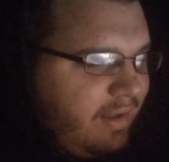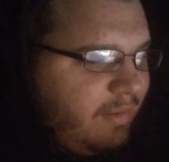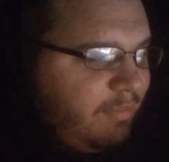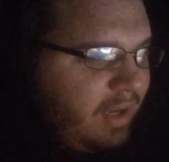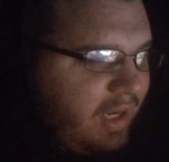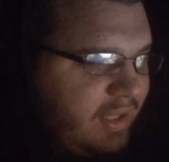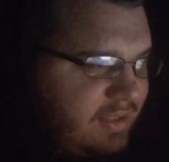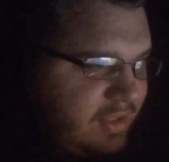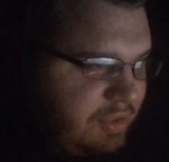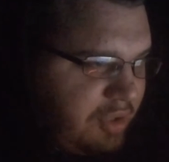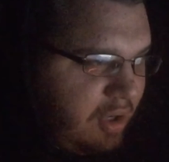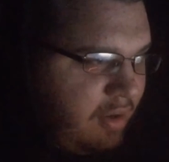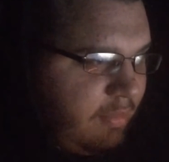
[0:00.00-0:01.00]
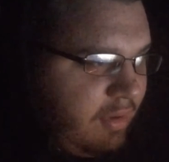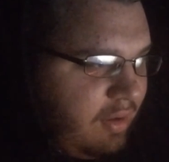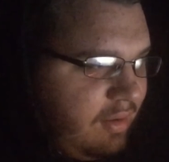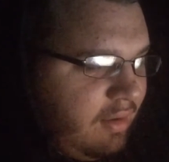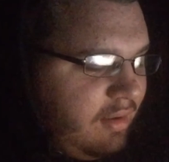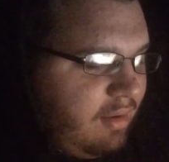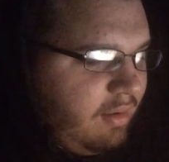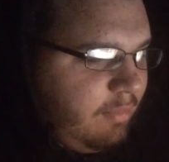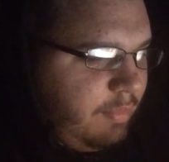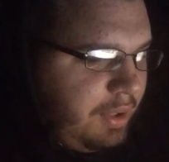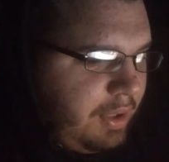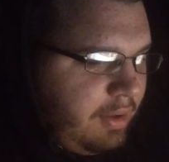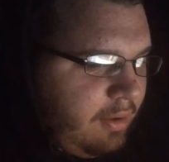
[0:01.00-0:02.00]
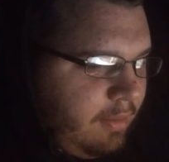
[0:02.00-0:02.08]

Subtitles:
make this a job. But